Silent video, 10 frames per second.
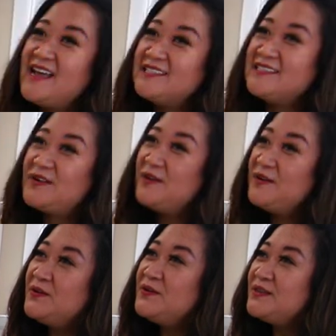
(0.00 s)
And
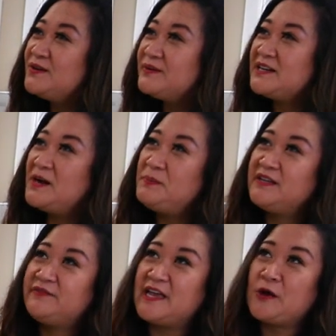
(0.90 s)
so there were a
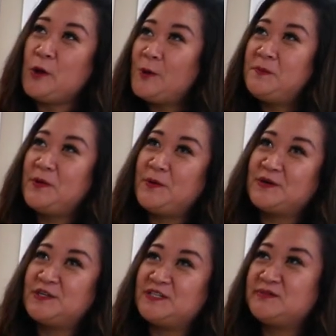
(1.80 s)
couple of like home
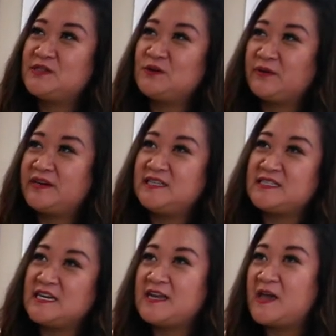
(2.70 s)
ownership
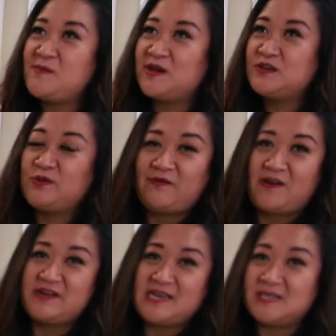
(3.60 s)
stories, like nightmares we've
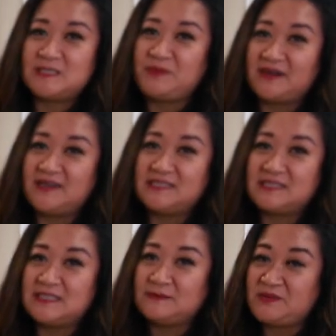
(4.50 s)
already
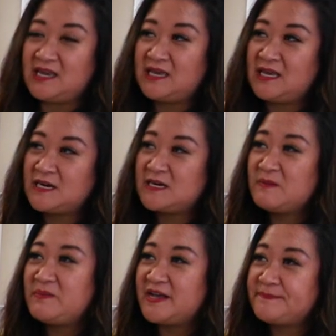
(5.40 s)
experienced since being
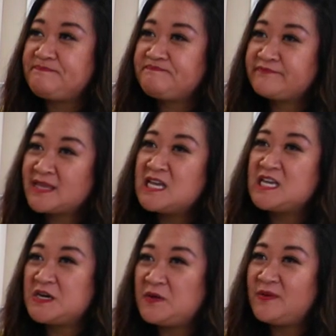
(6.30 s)
here. But
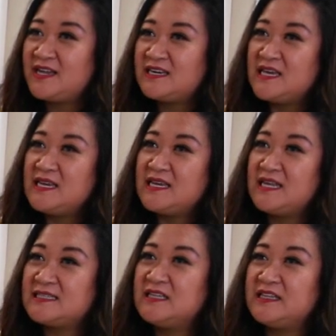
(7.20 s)
you know what?
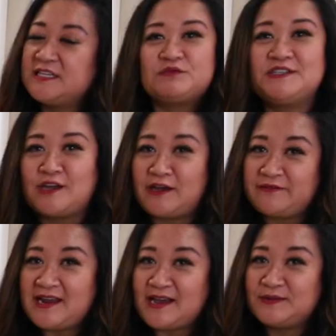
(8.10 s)
It's at least
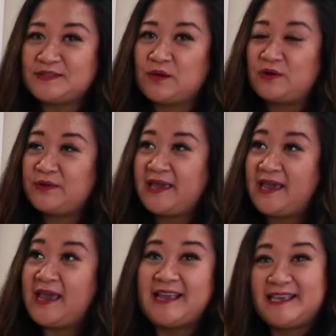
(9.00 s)
resolved now, so we're
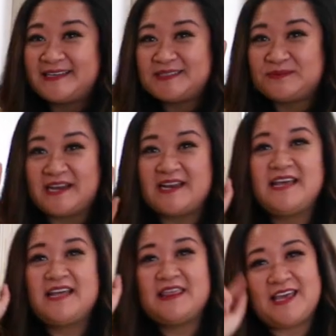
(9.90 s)
okay. And guess what?
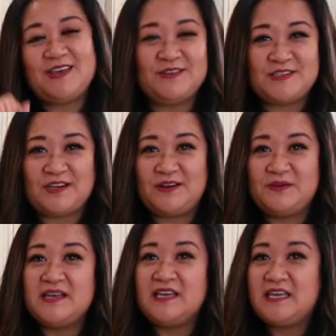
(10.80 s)
Thank you,
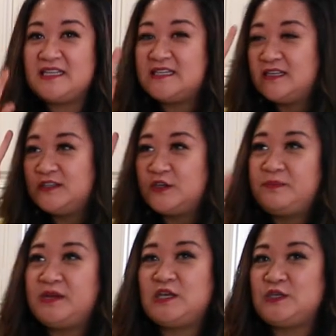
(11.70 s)
Joe. He did a
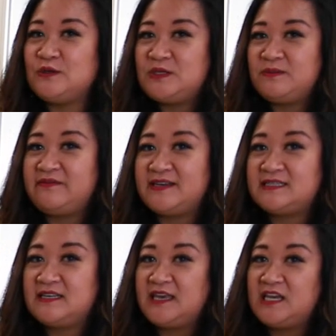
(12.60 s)
little bit of YouTube
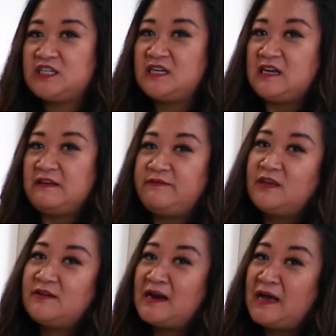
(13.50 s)
investigation and he
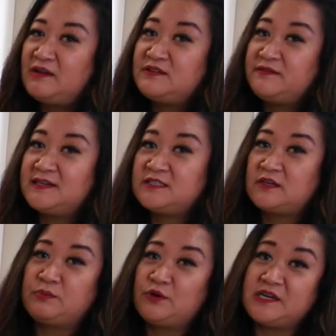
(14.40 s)
figured out how to fix
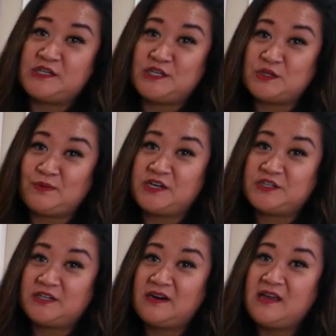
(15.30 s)
our broken
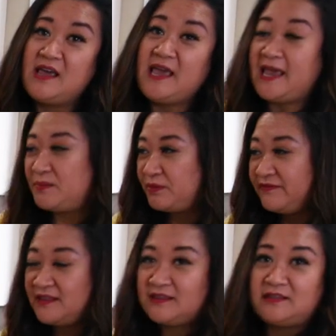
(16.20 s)
dishwasher and
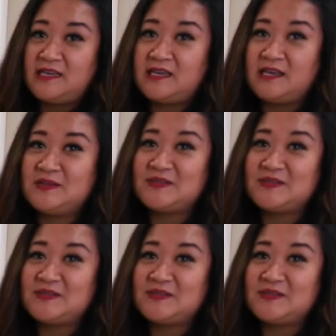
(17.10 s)
prevent the leaking.